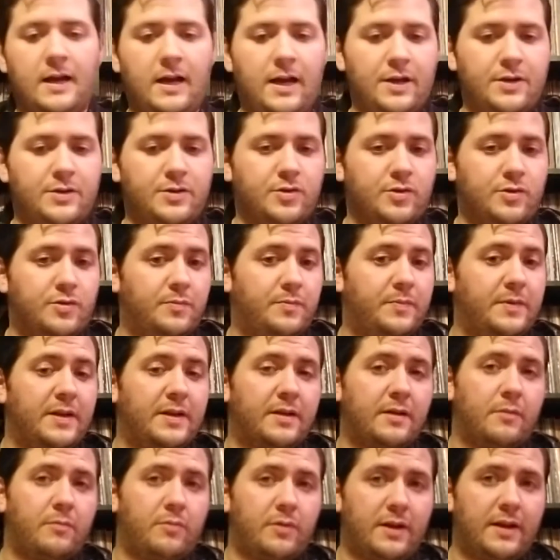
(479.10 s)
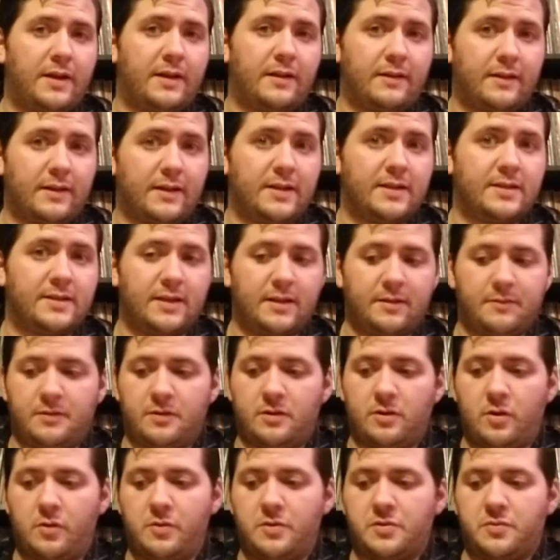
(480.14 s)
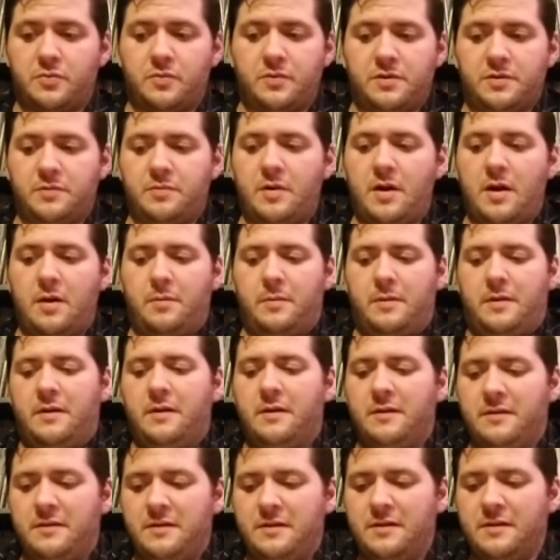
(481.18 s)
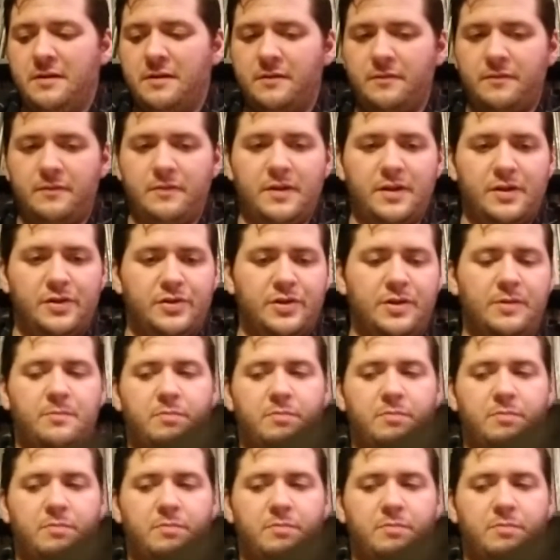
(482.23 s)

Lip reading: I shouldn't be complaining. Like I said, the lowest one's probably PG